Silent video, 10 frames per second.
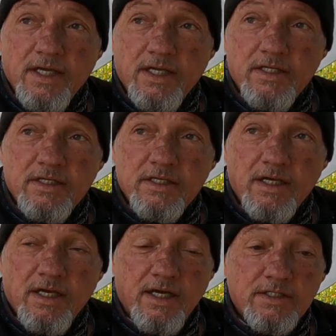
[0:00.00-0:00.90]
And
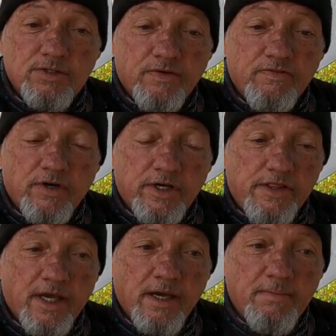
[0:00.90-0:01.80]
I sort of got a
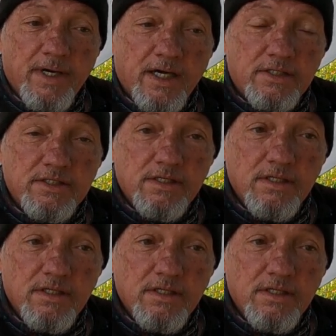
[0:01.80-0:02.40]
thing about